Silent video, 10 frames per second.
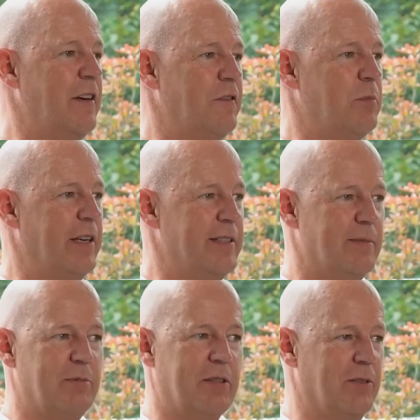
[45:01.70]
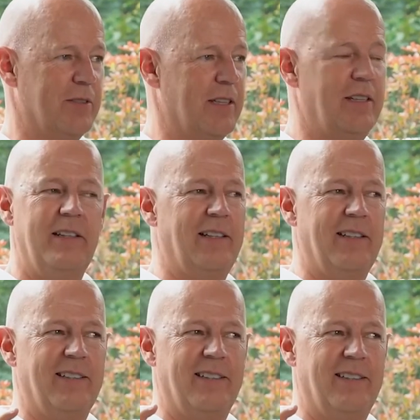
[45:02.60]
place, because
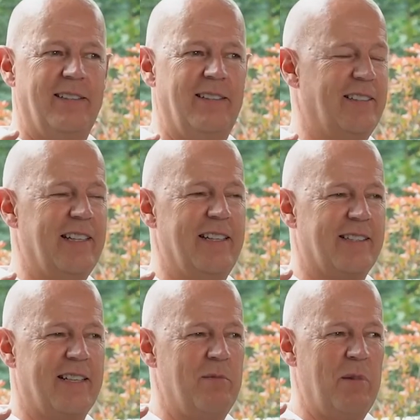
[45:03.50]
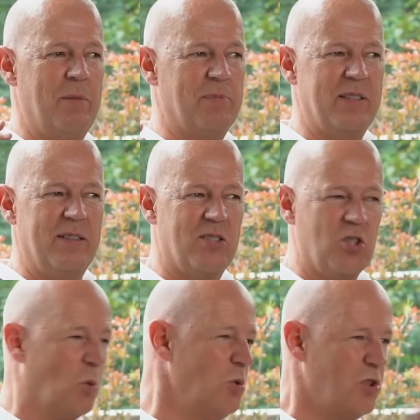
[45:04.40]
nothing has come up so
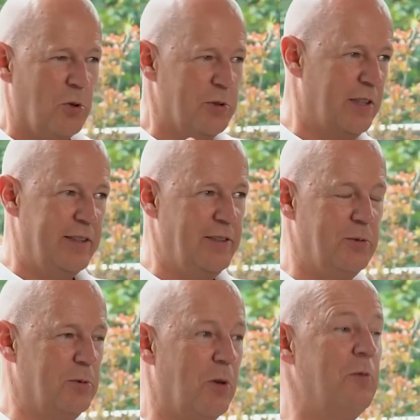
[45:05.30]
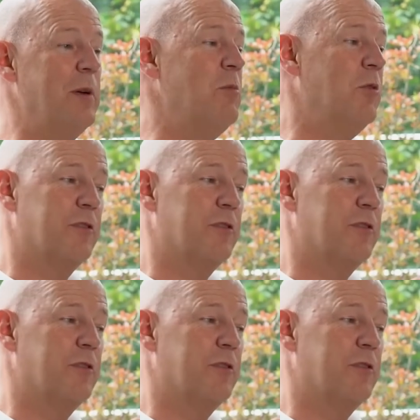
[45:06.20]
totally new. Oh, we moved from